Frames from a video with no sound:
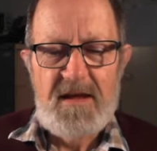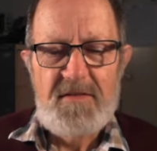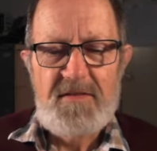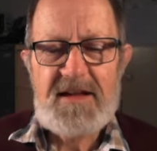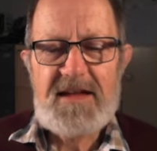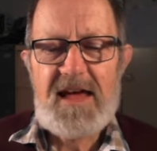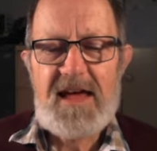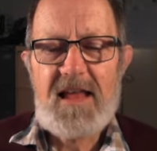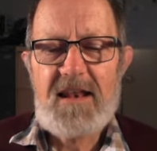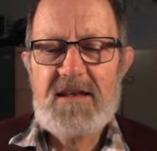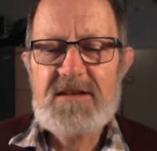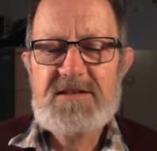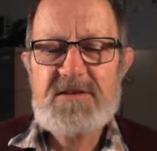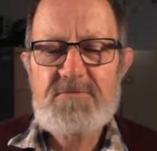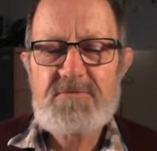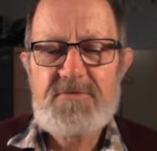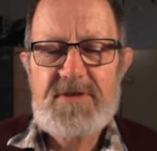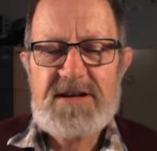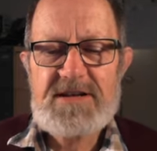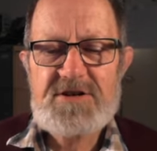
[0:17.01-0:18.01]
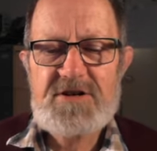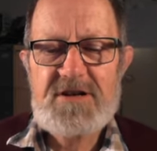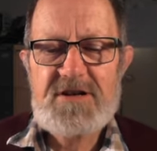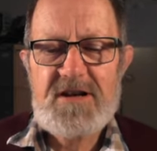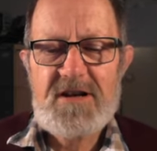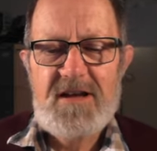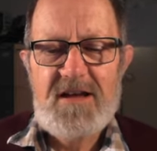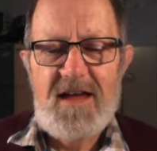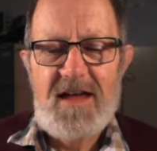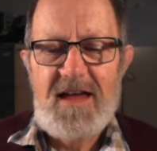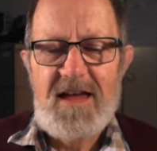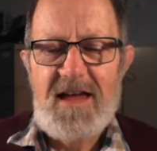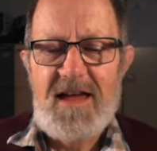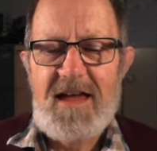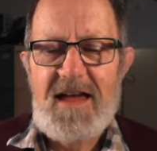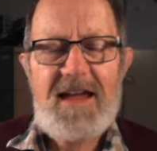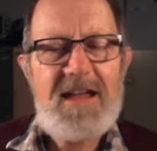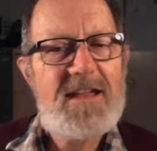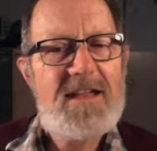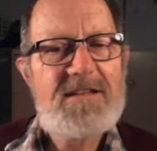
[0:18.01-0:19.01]
The colours are rich
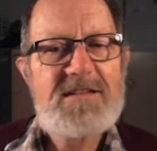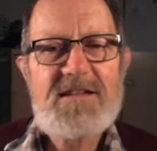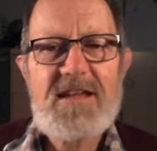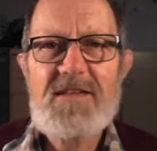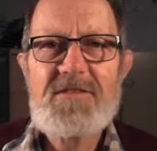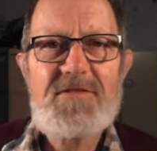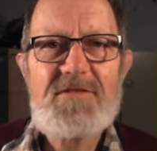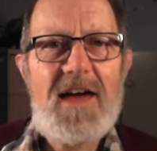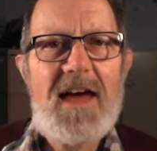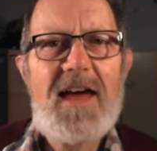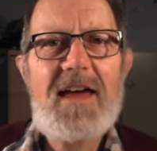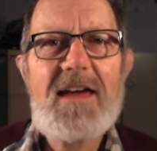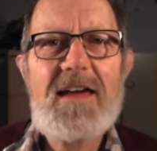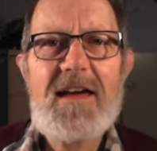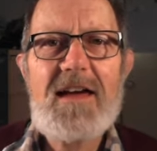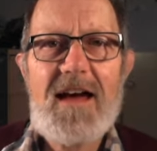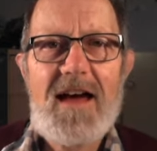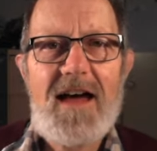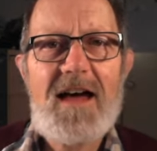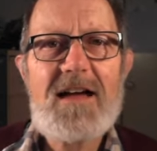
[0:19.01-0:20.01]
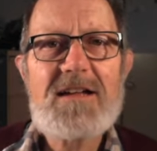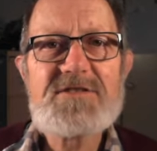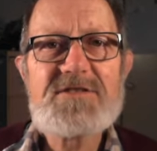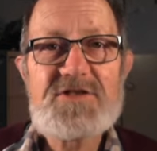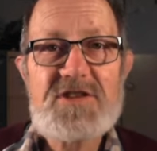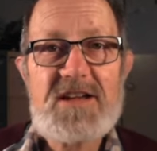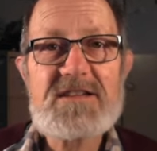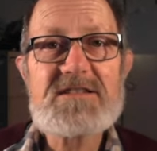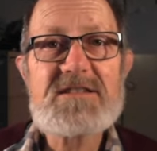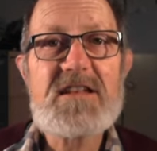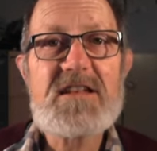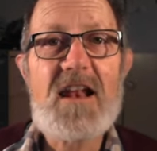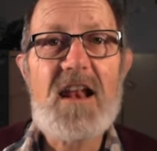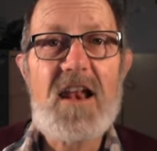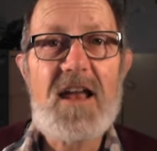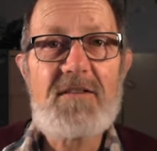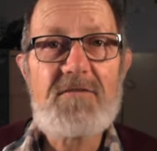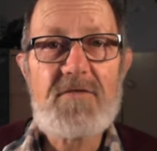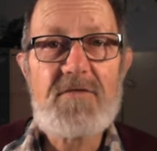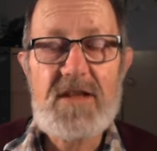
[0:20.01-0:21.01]
and they are just
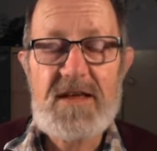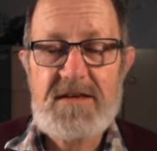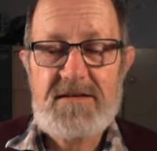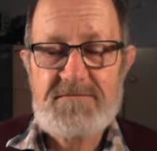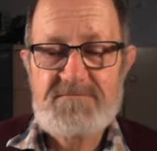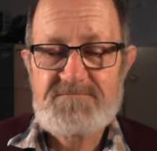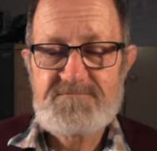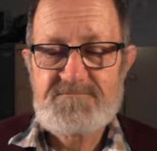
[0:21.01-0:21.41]
lovely.